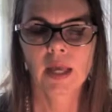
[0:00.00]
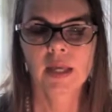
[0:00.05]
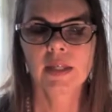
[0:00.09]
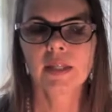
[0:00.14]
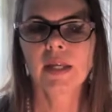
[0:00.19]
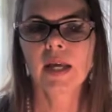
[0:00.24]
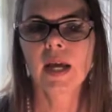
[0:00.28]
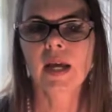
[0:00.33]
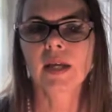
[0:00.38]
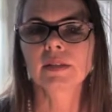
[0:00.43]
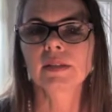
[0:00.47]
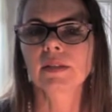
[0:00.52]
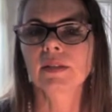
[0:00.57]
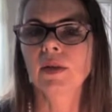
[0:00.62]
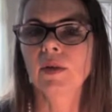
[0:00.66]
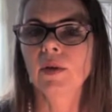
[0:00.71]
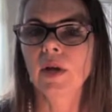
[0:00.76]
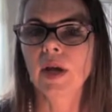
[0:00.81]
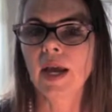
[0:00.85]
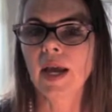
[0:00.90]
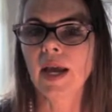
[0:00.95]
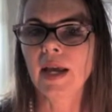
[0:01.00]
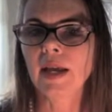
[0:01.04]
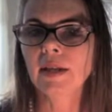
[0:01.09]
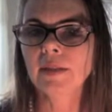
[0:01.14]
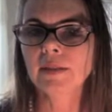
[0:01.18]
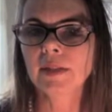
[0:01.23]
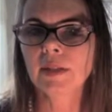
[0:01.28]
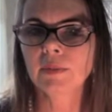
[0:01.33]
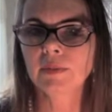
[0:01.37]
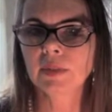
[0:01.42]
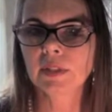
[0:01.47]
Yeah, so
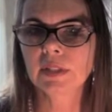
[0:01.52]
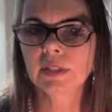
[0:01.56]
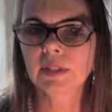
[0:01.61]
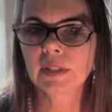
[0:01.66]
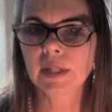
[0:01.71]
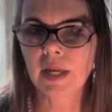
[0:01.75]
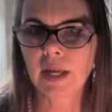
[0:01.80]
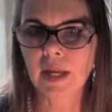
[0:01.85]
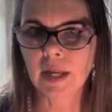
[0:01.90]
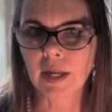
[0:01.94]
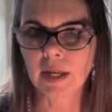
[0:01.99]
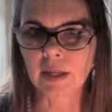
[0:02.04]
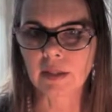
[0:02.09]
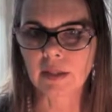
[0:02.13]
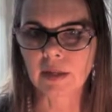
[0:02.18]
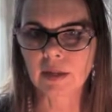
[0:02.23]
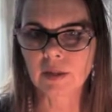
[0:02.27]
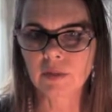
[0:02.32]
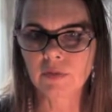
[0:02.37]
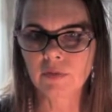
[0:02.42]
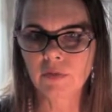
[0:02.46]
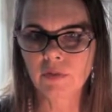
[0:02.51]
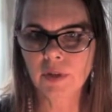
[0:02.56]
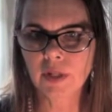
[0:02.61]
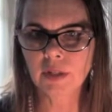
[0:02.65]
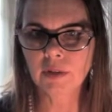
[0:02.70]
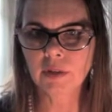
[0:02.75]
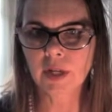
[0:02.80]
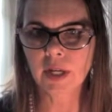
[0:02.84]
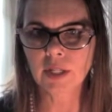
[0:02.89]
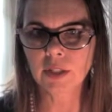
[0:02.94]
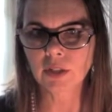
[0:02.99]
as I was saying, the
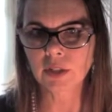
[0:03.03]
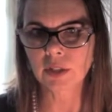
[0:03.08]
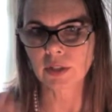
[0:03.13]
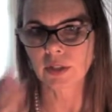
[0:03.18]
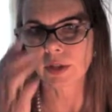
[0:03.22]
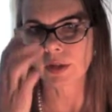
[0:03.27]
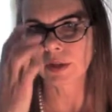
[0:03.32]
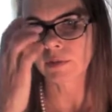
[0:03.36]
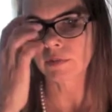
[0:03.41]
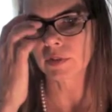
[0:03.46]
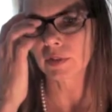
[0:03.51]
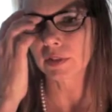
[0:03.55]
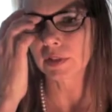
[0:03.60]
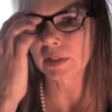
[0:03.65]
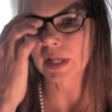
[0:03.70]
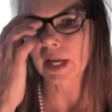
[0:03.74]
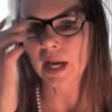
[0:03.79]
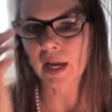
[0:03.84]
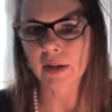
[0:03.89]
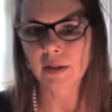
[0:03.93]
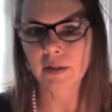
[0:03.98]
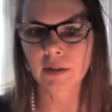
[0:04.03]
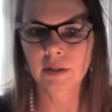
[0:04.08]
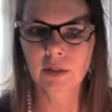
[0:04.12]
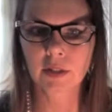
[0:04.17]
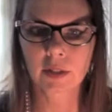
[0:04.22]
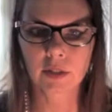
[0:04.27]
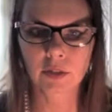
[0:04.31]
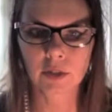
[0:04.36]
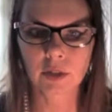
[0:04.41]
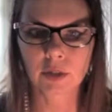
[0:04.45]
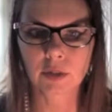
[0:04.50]
configuration of Saturn
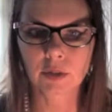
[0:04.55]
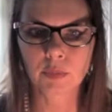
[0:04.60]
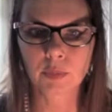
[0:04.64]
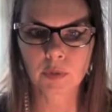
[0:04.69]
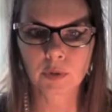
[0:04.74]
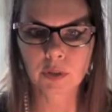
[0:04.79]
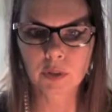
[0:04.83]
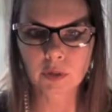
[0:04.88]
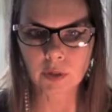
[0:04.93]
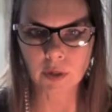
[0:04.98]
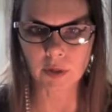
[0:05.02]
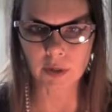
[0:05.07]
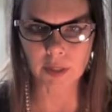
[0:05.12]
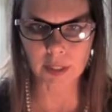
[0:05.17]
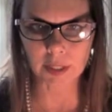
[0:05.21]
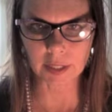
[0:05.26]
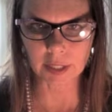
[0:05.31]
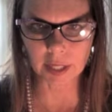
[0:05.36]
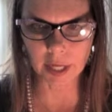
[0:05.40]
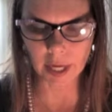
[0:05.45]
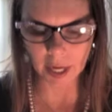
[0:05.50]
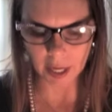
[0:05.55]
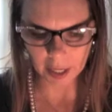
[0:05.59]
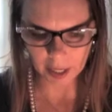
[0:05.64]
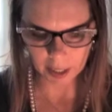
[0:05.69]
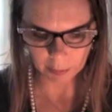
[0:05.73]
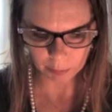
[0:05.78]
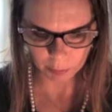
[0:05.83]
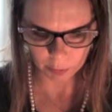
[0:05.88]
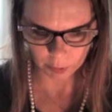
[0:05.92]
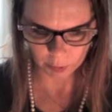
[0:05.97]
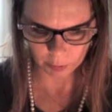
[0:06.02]
conjunct Pluto in
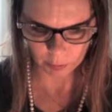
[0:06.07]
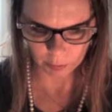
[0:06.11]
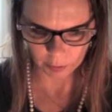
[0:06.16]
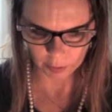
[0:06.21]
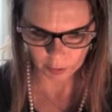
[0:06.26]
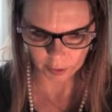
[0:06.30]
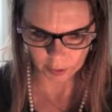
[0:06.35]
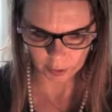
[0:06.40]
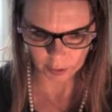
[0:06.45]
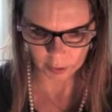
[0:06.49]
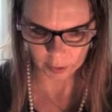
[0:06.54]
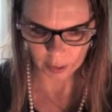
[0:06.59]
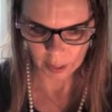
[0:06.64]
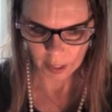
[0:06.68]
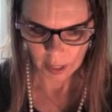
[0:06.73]
CAPRiCORN